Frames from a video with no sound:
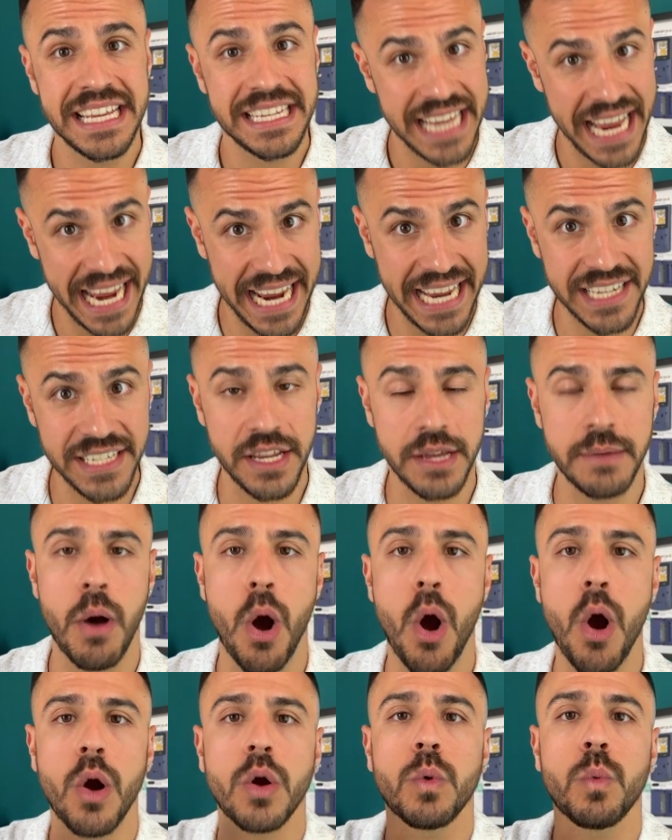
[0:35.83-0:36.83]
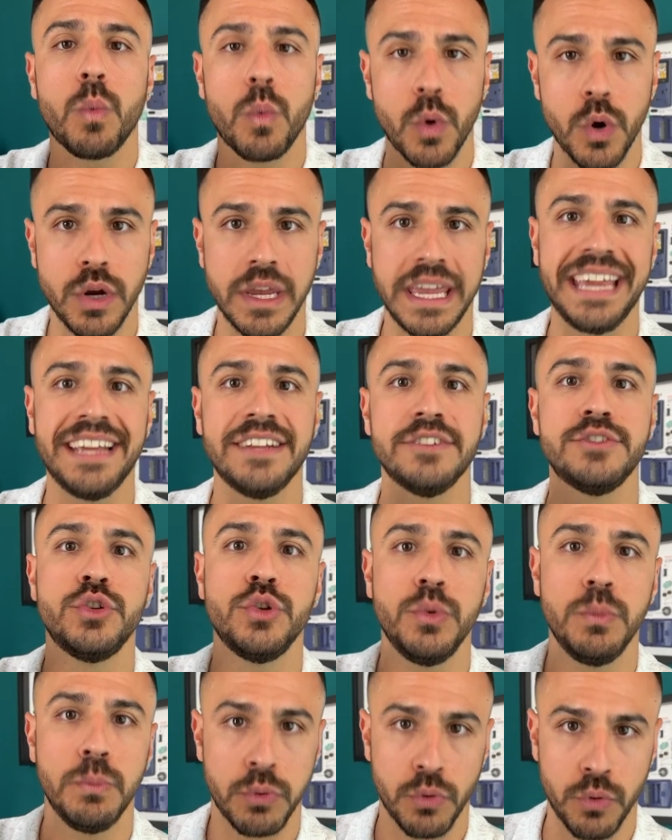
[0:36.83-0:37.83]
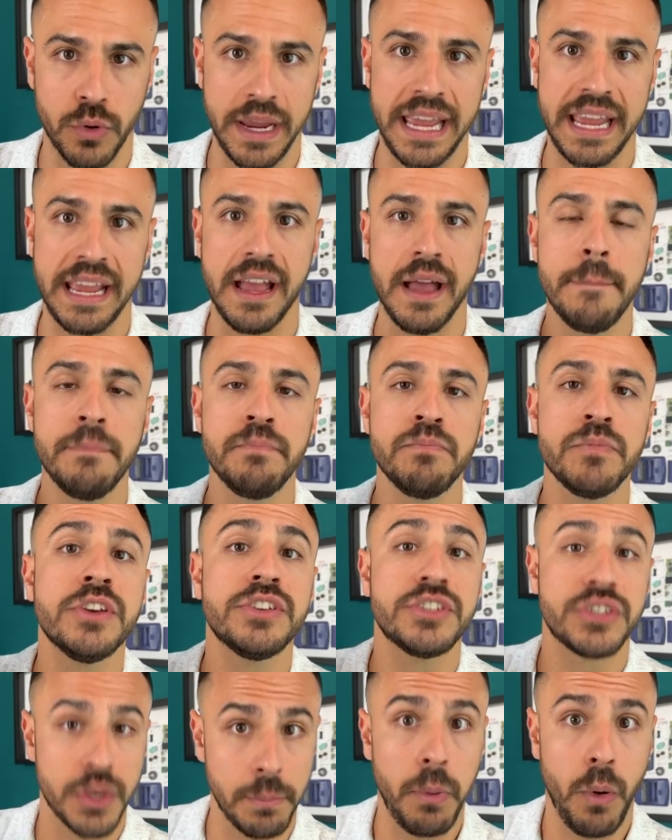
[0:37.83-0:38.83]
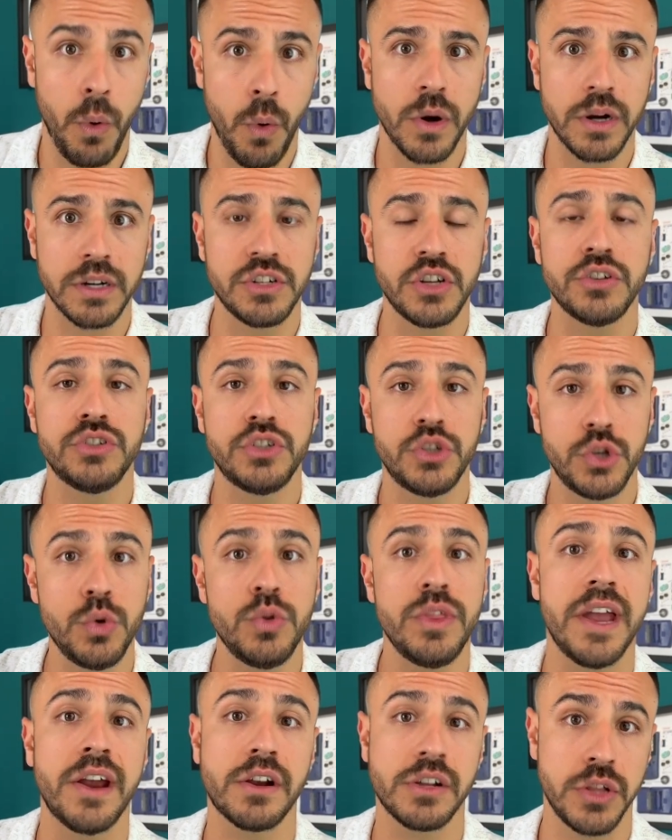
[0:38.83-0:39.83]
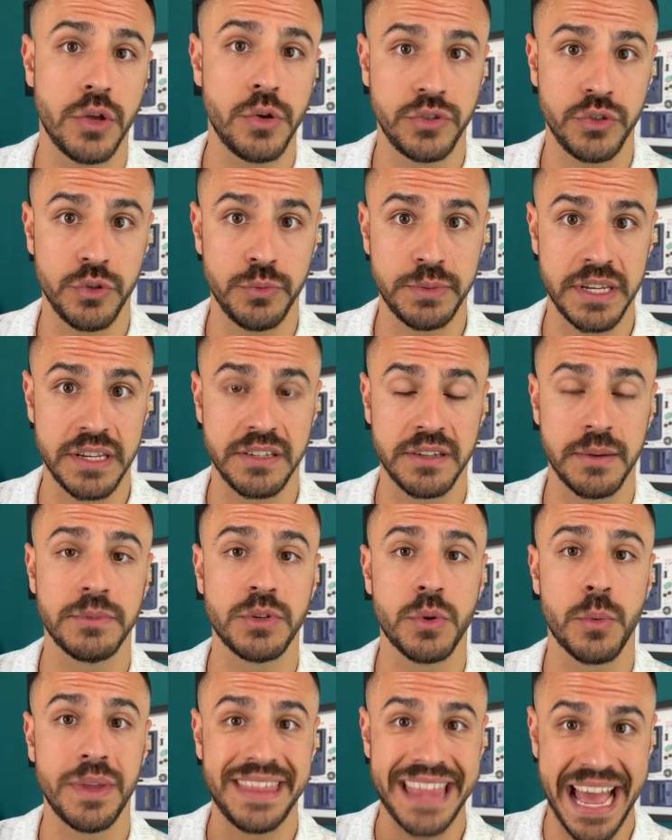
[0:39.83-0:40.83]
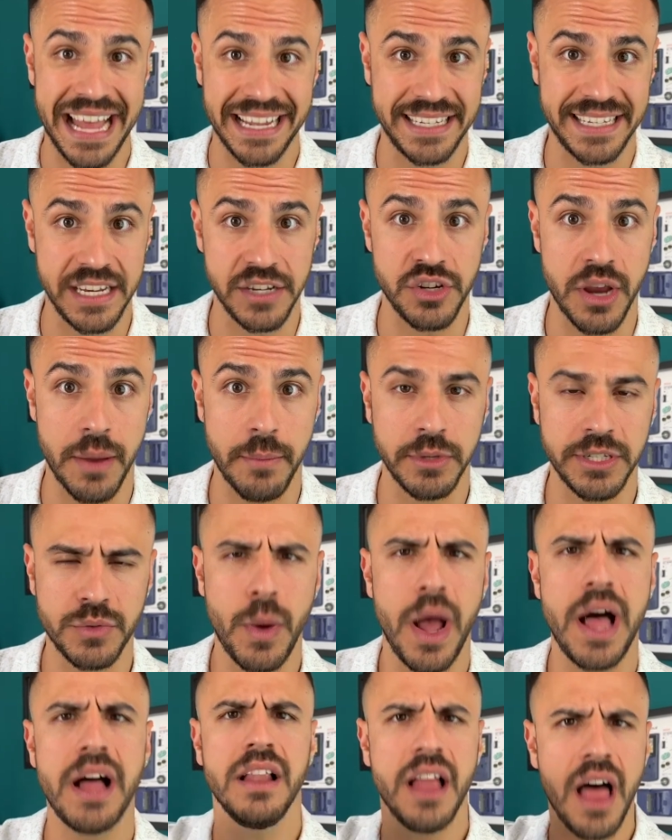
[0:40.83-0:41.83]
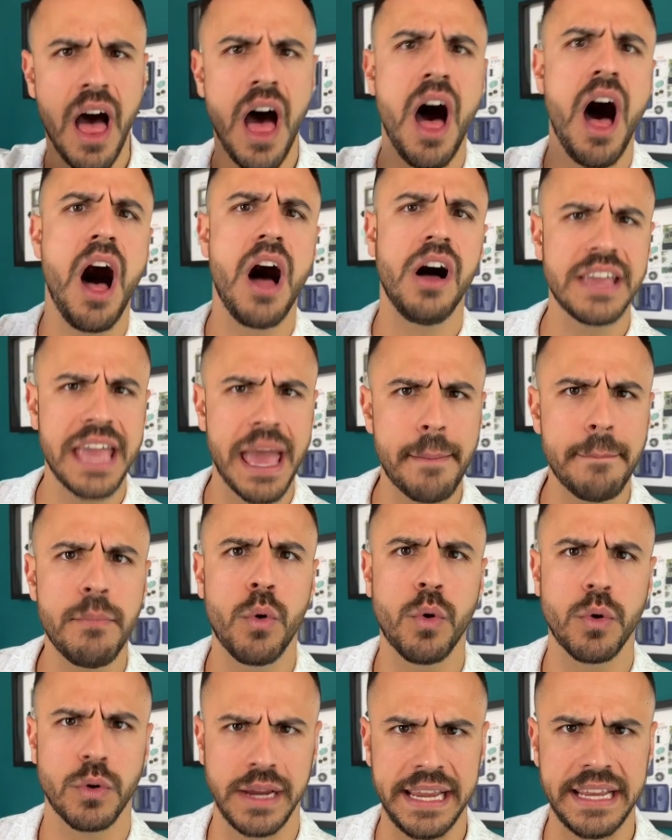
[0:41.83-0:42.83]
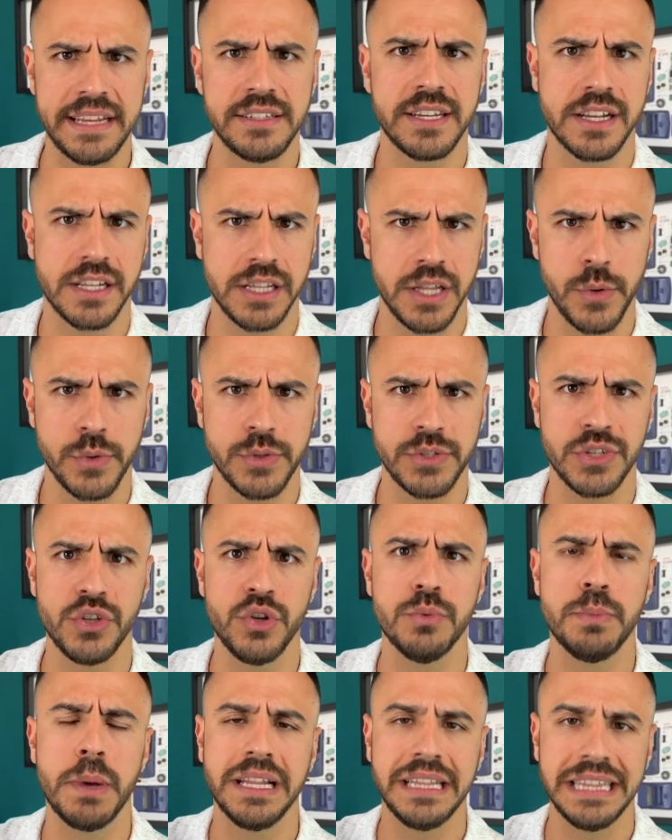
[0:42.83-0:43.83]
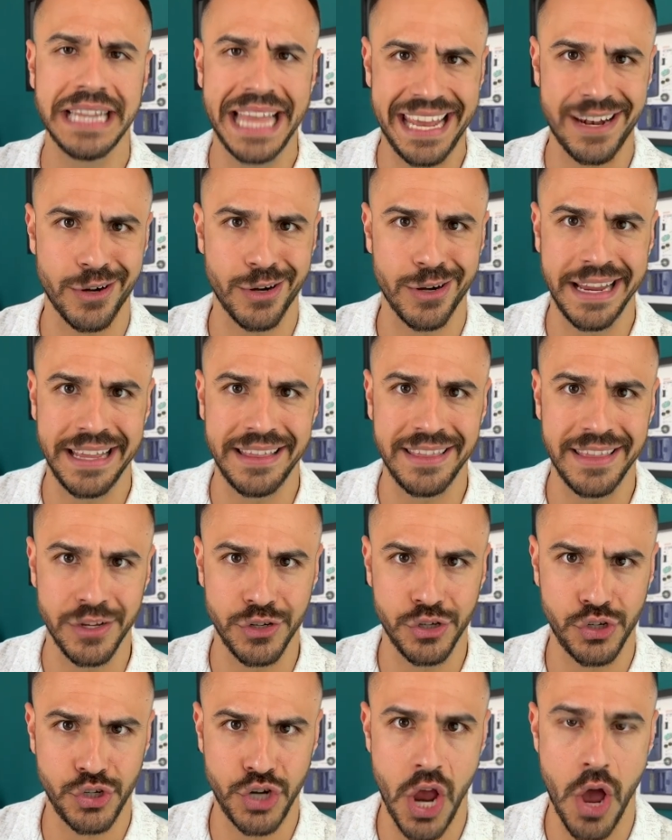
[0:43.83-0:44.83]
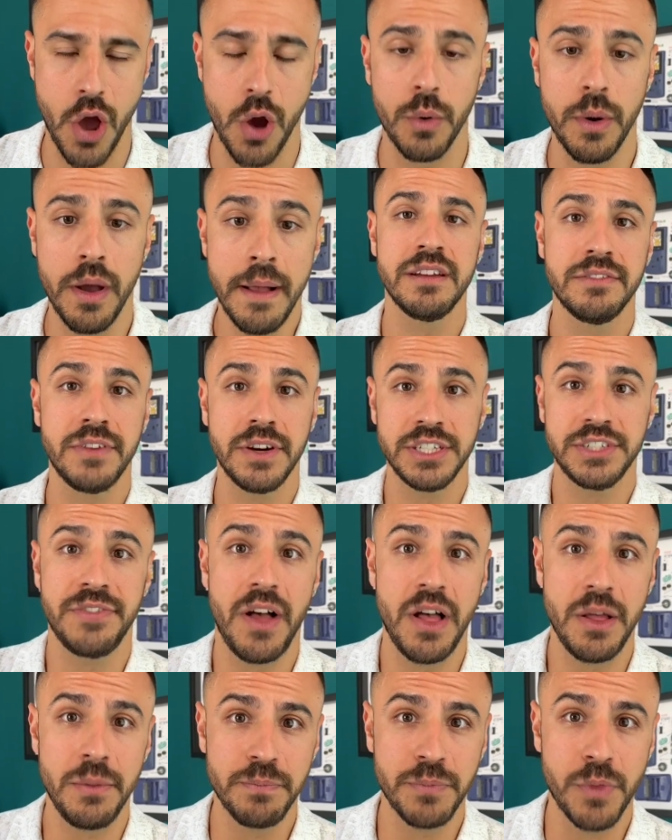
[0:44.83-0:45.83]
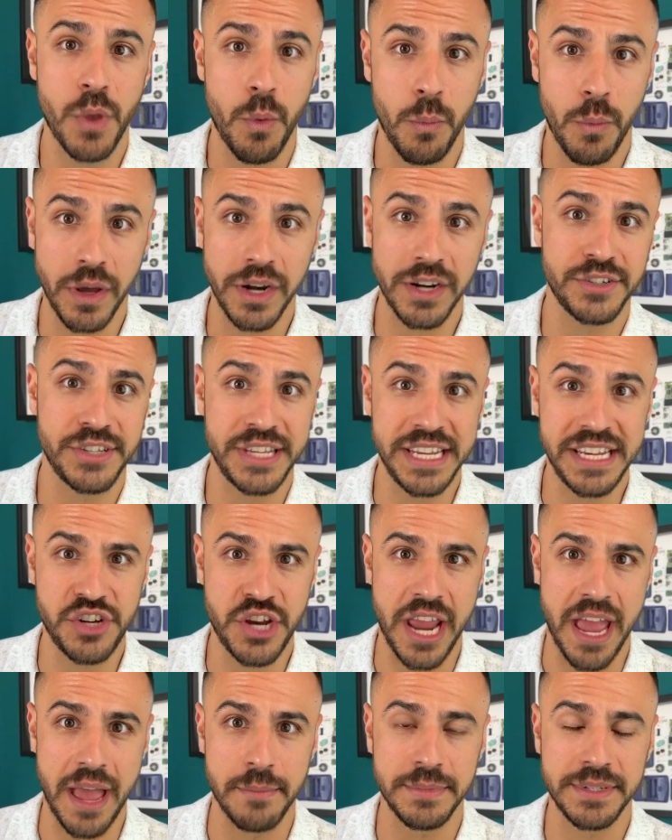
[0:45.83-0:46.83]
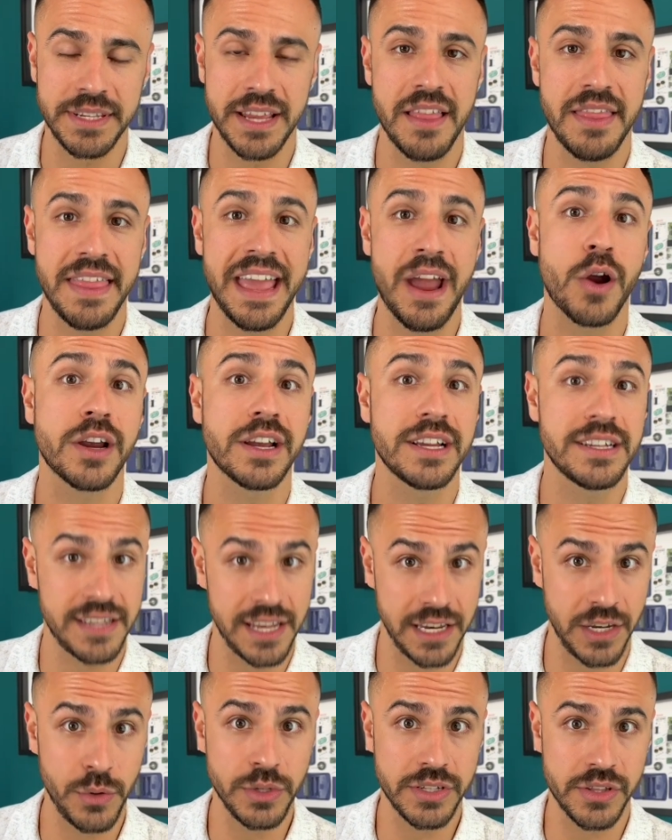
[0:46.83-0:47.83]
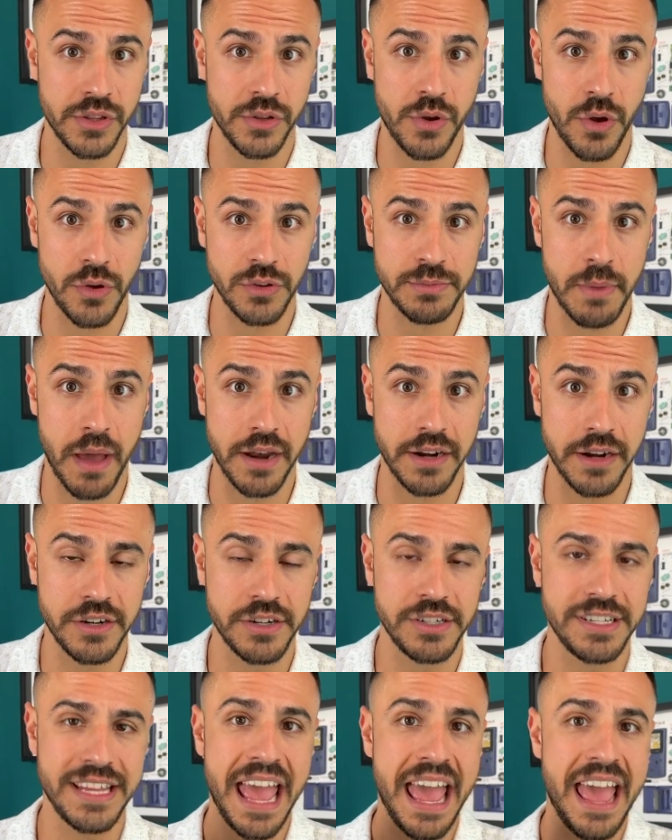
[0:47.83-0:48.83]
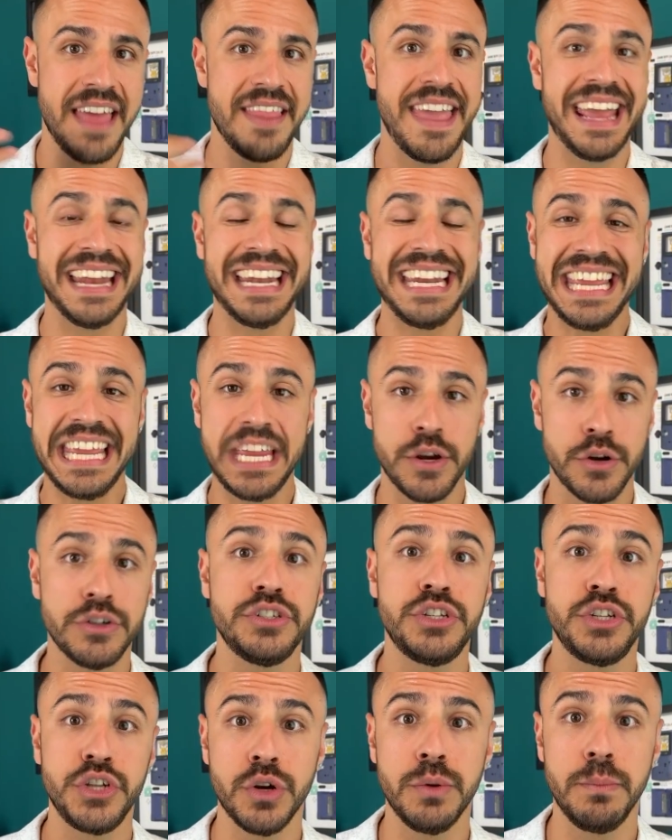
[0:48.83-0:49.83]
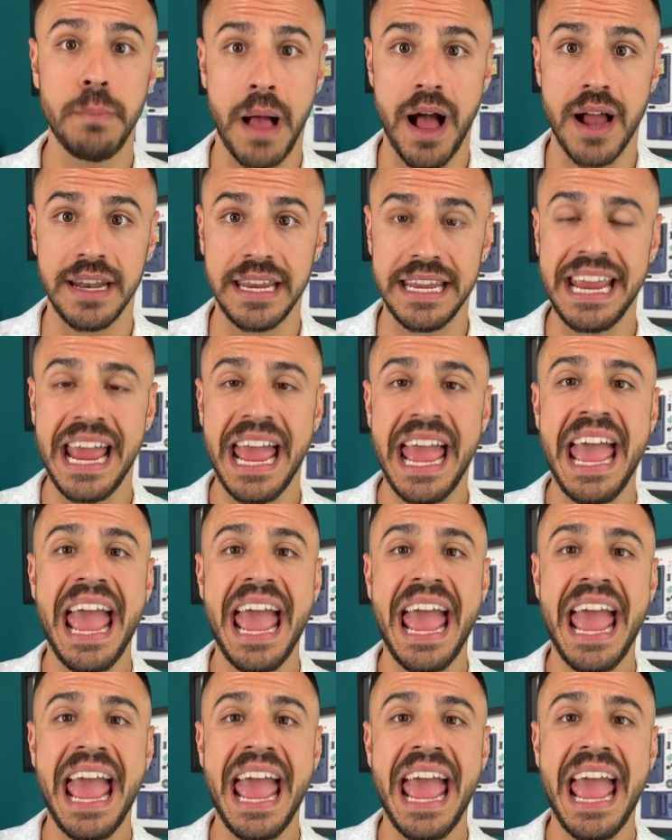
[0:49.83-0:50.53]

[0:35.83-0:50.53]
Tandem are working to bring support to their closed loop systems with that CGM as well. I'll get more into closed loop later in this show. First of all, what are CGMs? They are continuous glucose monitors. They adhere to your body